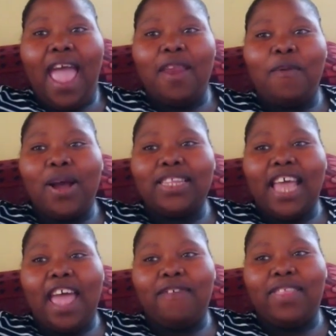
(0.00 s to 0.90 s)
And
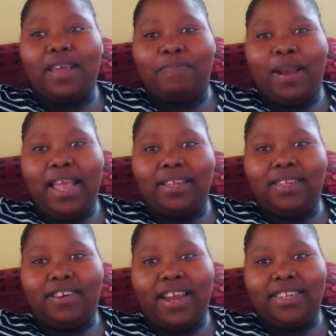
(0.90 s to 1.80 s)
once I have the
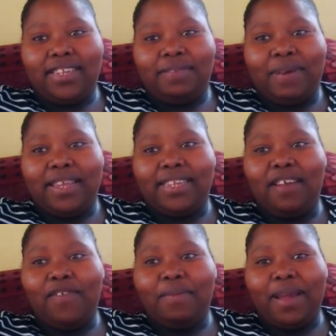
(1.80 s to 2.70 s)
place rented,
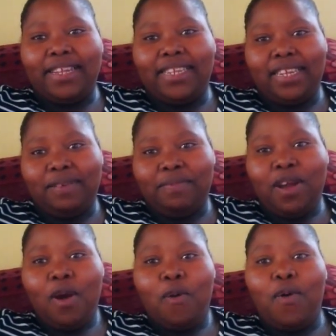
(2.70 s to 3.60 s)
myself and my team
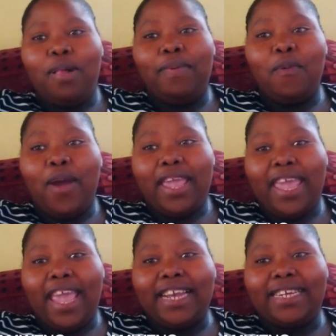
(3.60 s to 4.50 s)
will be
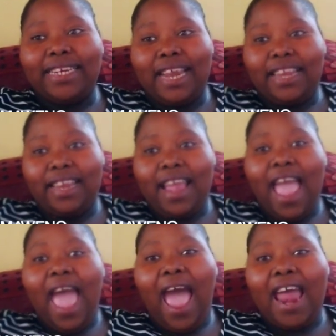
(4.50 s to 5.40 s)
working and training
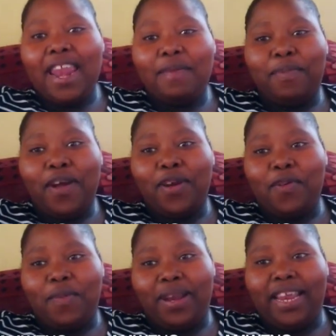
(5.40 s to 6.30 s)

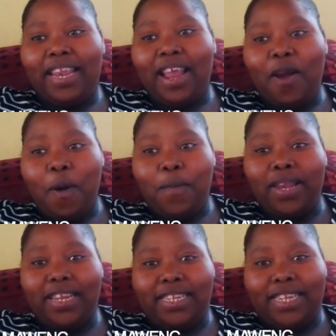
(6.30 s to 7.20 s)
unemployed women in the
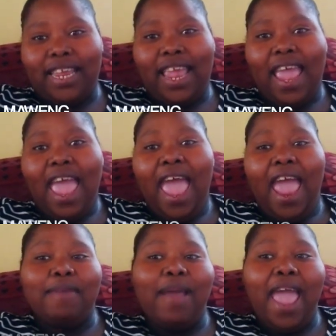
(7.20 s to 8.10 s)
community,
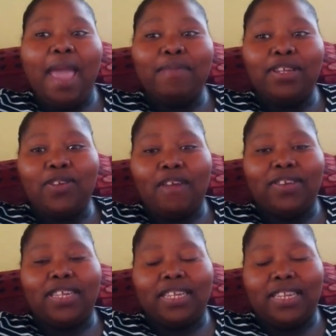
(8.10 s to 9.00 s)
and my aim is
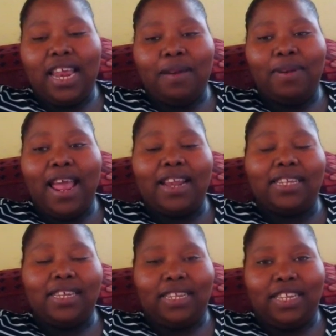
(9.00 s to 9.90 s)
to have a sustainable
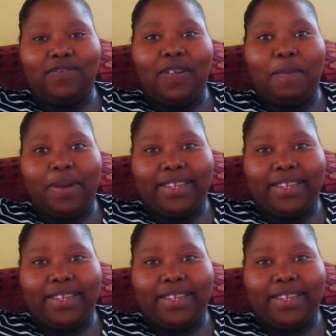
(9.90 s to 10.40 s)
and successful